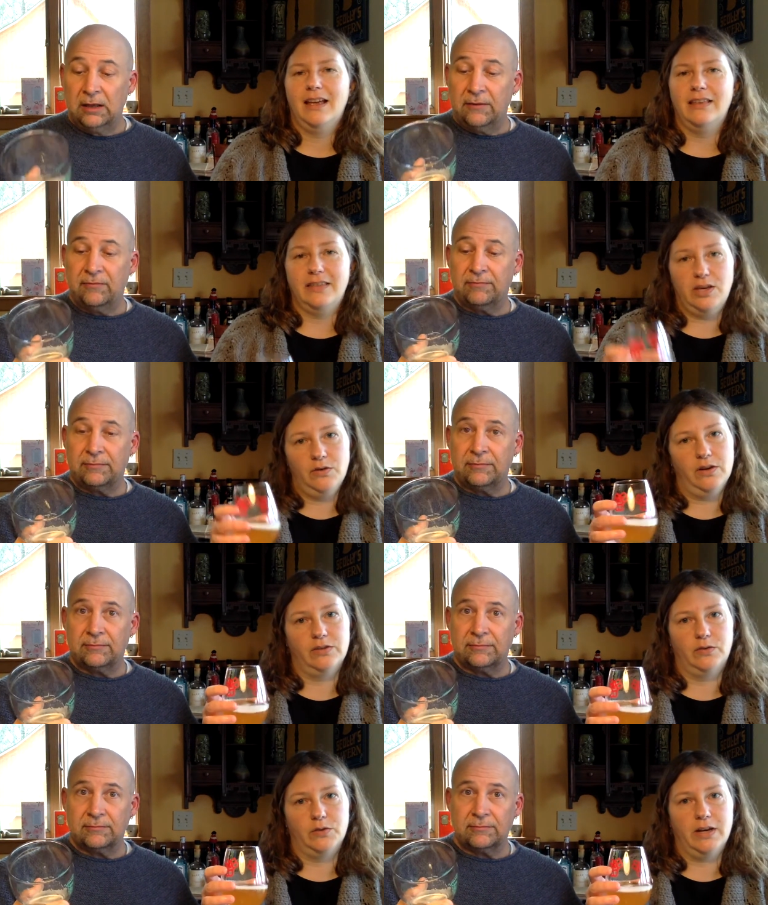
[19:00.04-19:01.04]
Speaker 1: And thank you guys
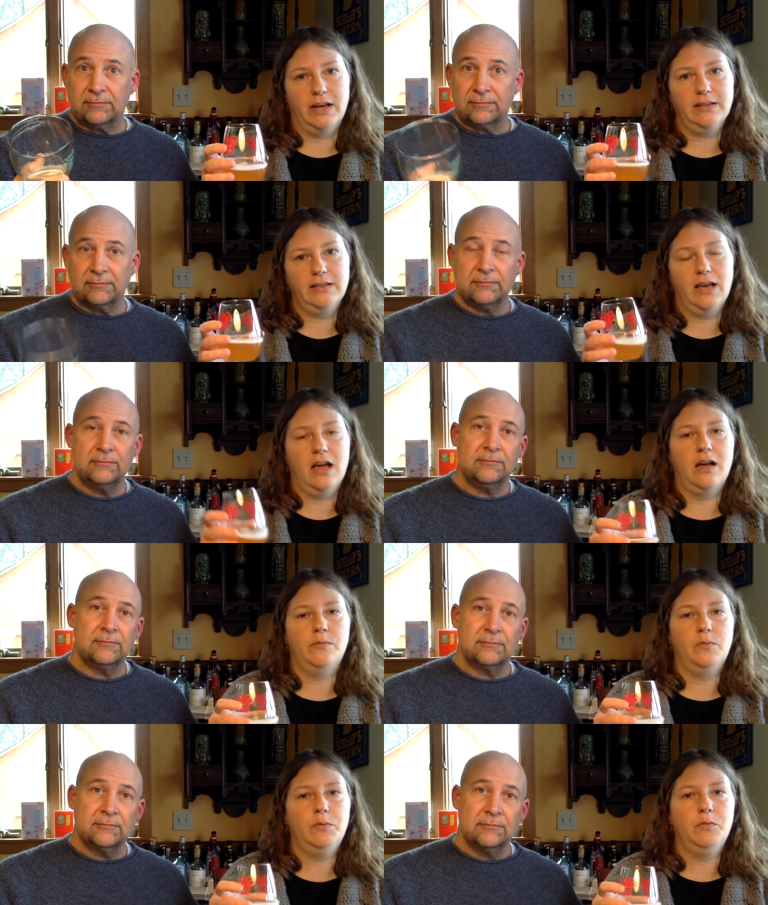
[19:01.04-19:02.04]
for joining us. Um,
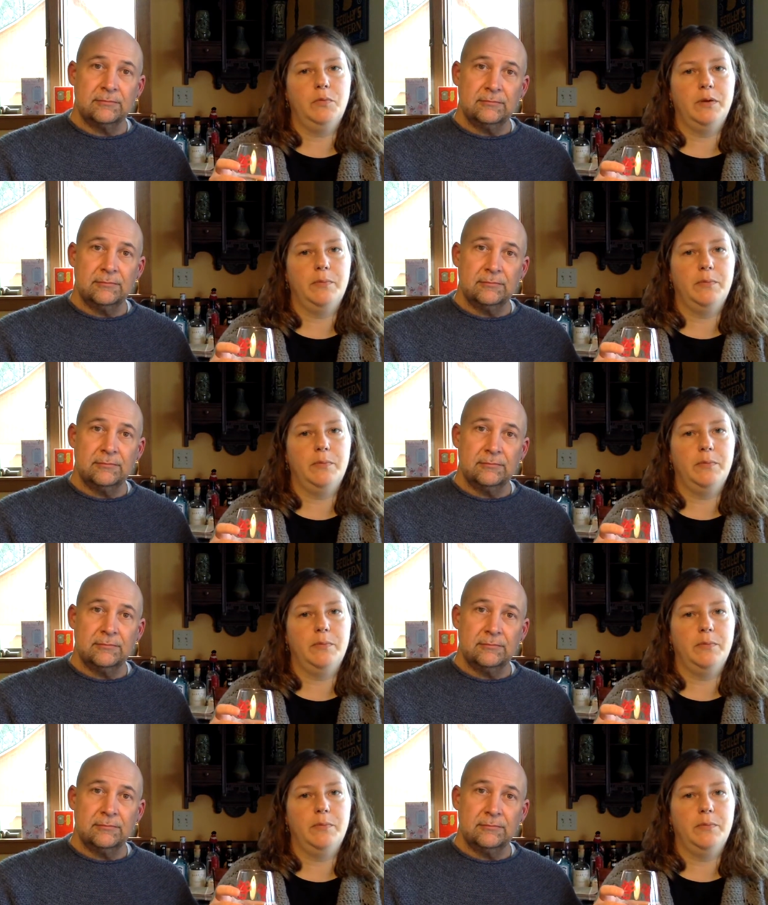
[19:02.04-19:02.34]
we will be